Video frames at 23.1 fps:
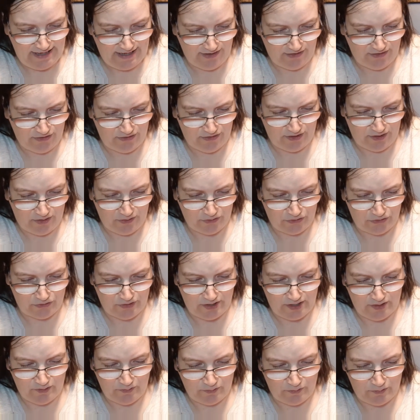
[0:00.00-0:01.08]
It's just a whole
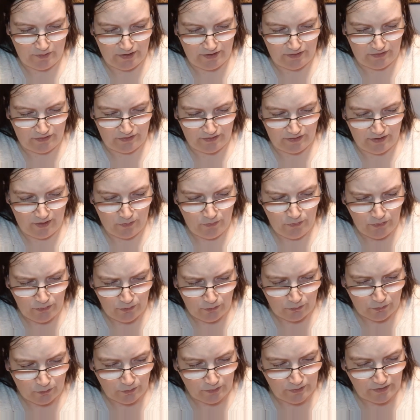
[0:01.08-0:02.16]
string of words that... Oh,
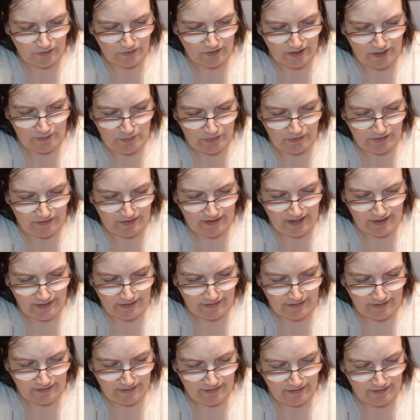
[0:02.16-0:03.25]
looks like he put it together.
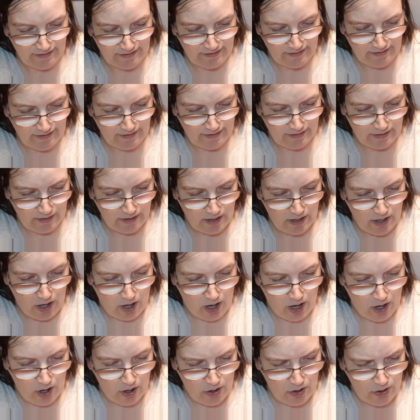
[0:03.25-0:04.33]

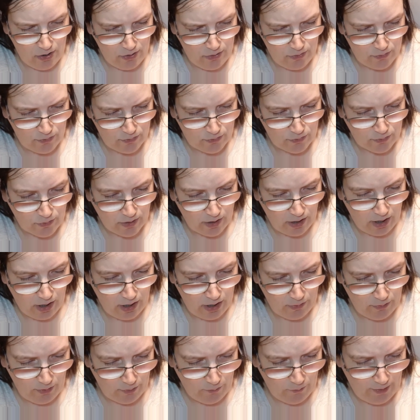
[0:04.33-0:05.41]
Oh,
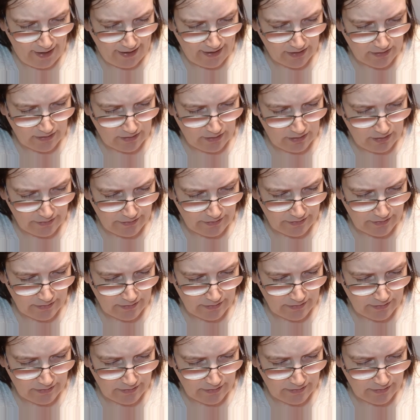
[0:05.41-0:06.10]
oh, oh, hang on.